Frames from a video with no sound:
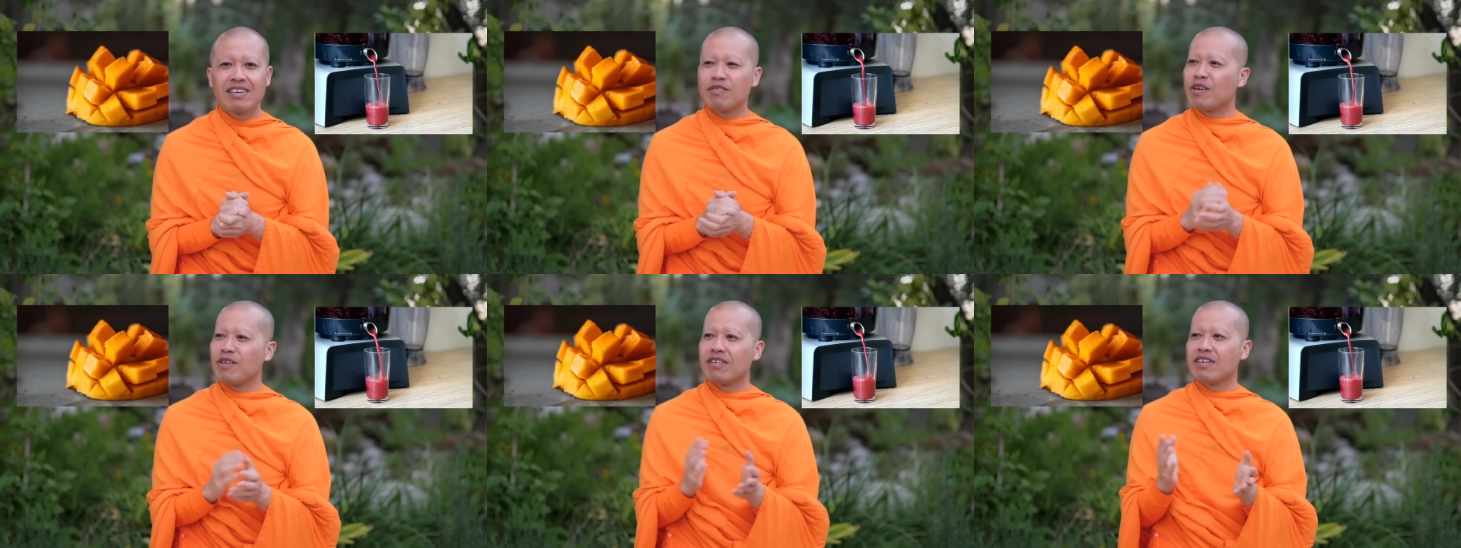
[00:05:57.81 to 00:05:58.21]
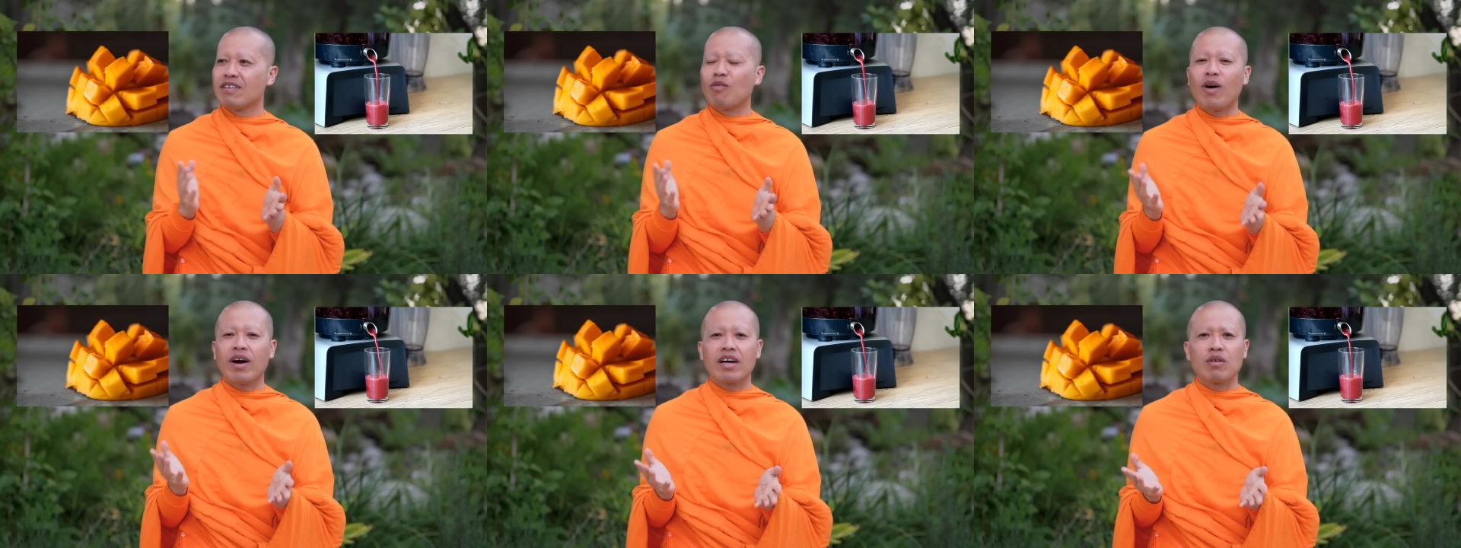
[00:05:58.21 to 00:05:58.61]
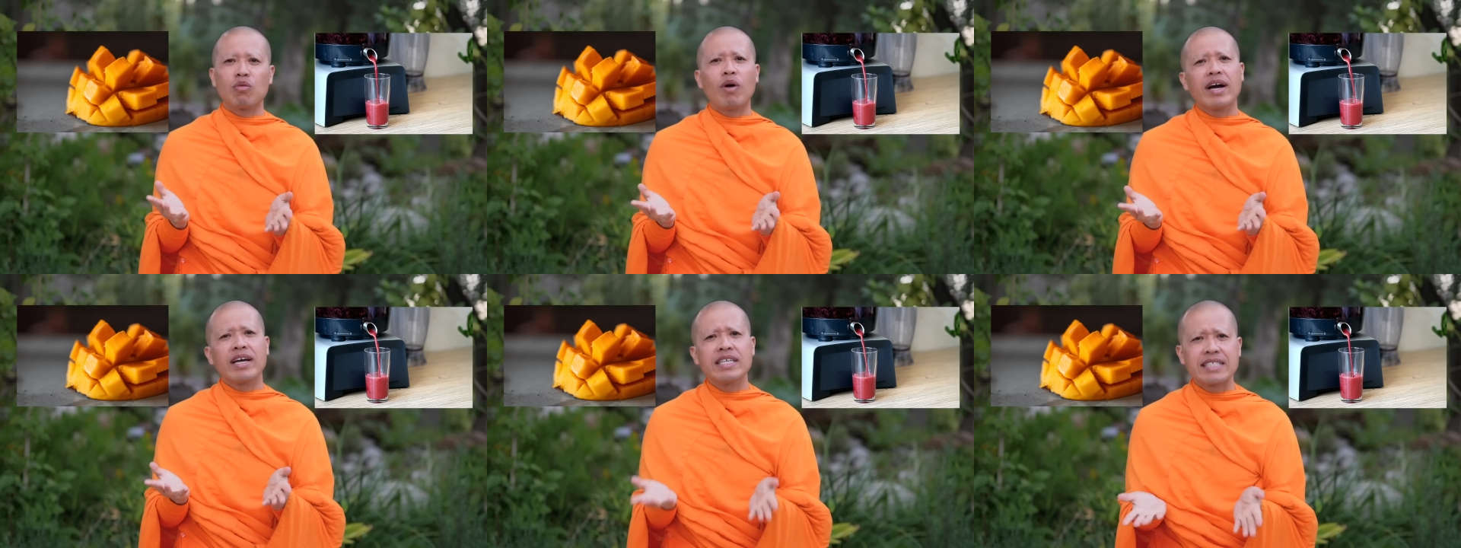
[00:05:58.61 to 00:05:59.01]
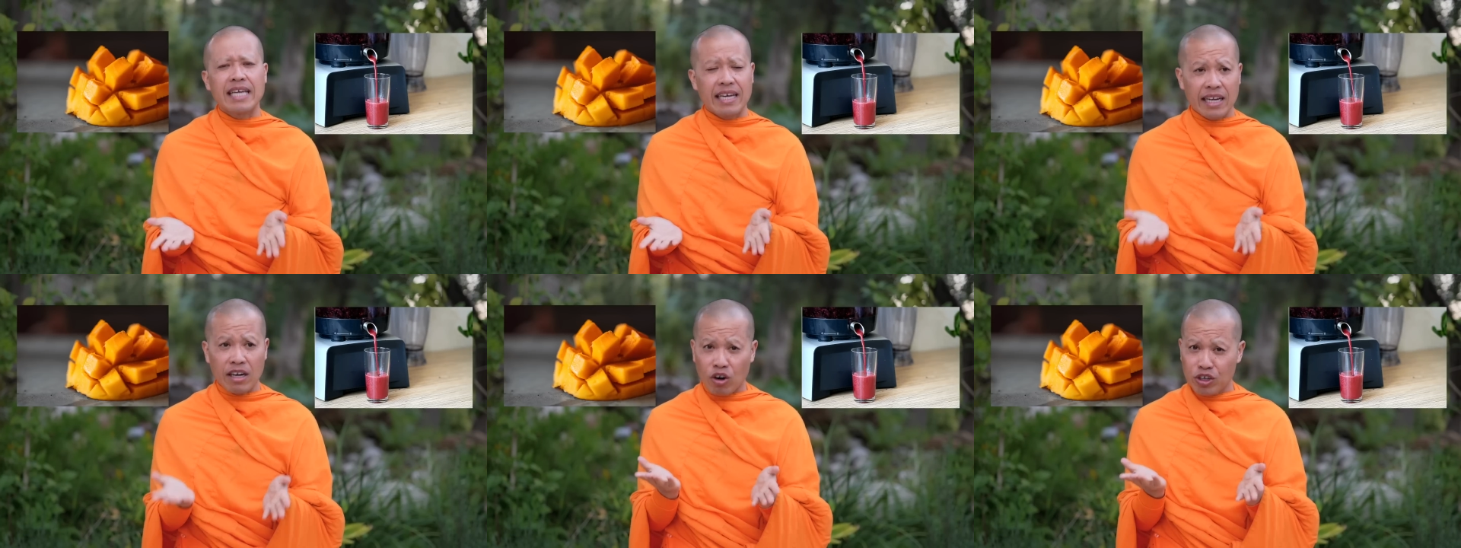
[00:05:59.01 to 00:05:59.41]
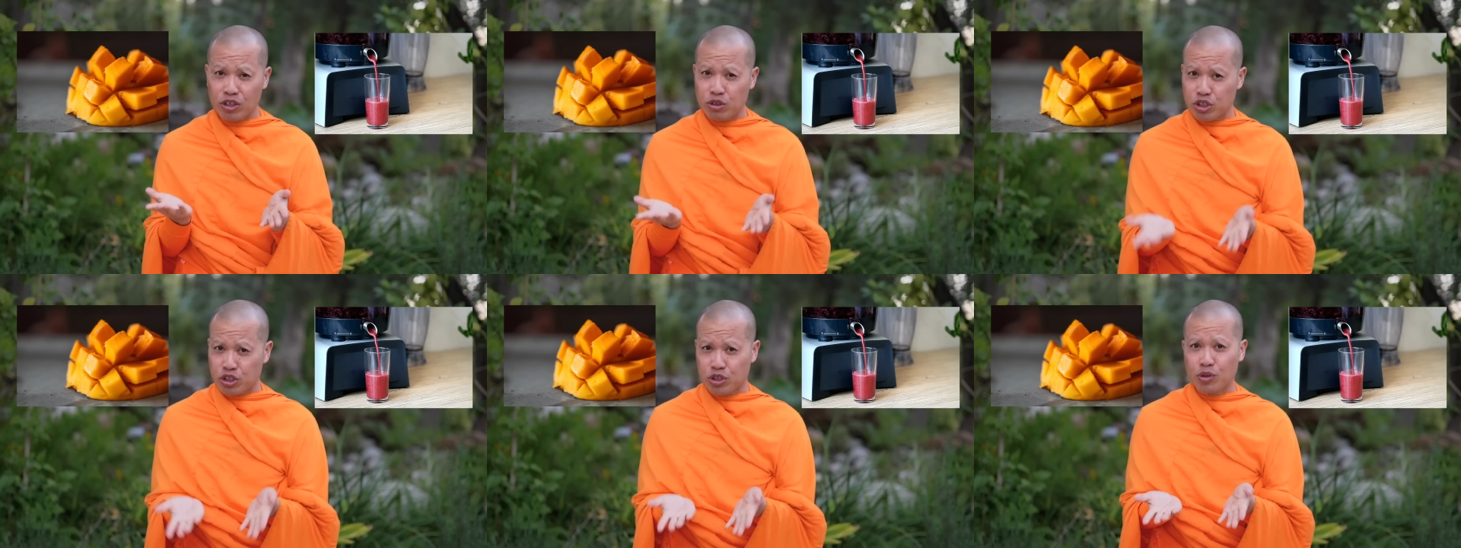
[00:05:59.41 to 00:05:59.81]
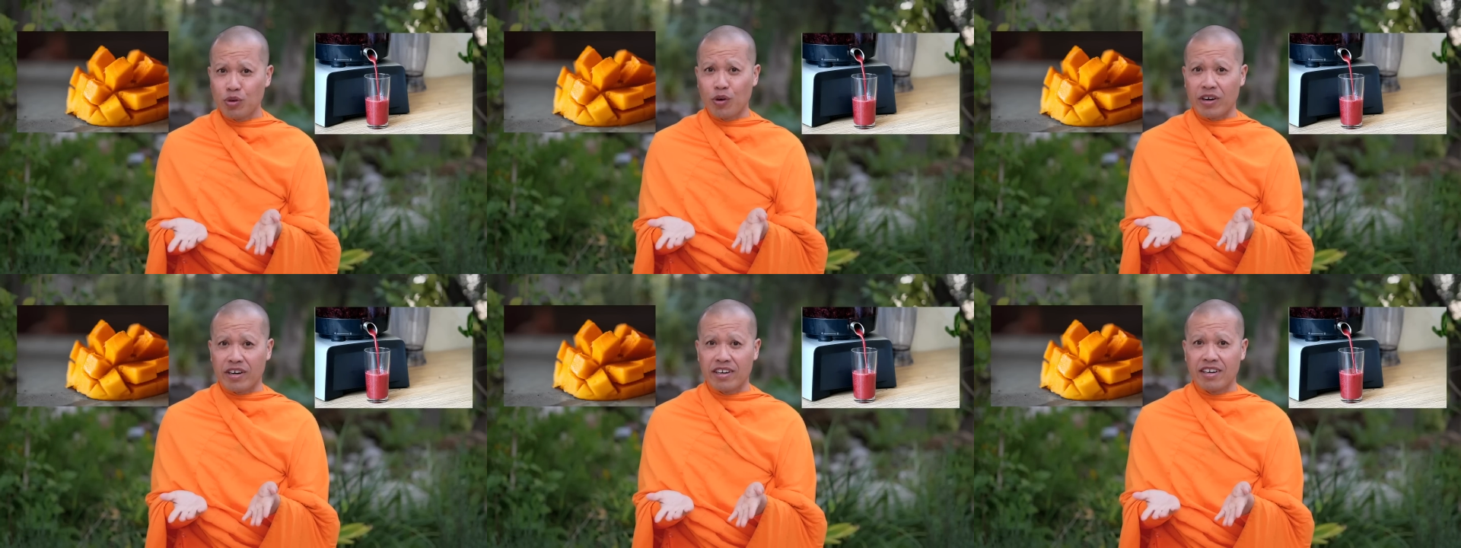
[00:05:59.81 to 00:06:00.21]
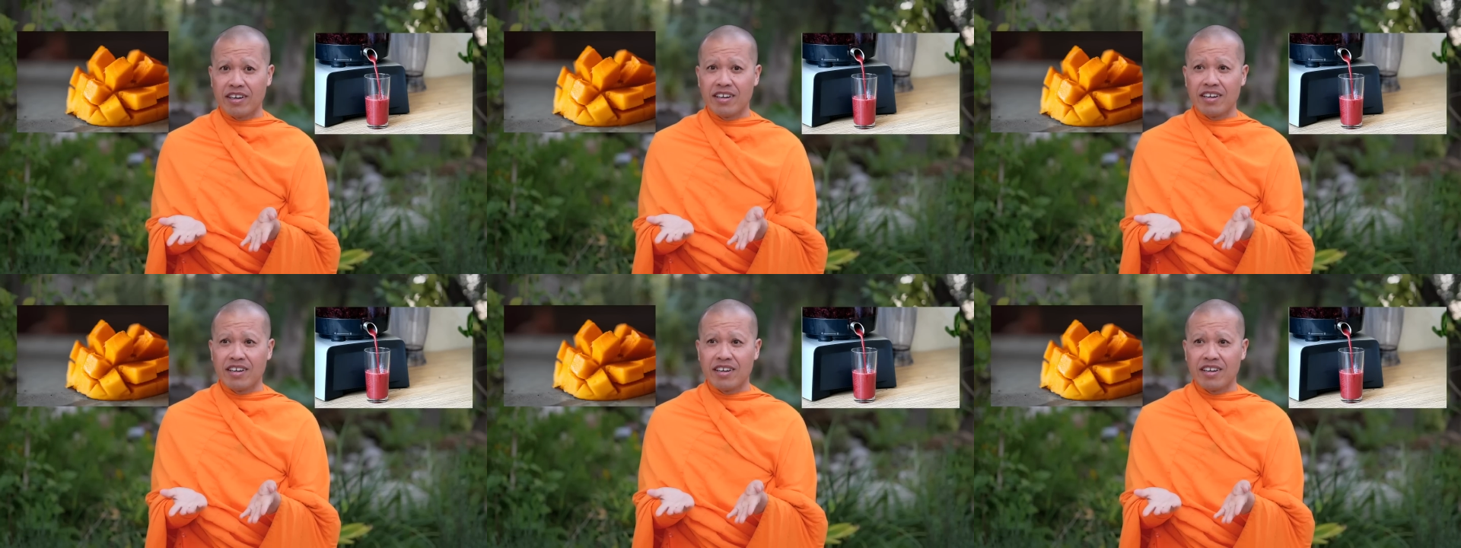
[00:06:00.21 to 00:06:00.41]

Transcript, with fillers: Well, why, why is that? And are you sure?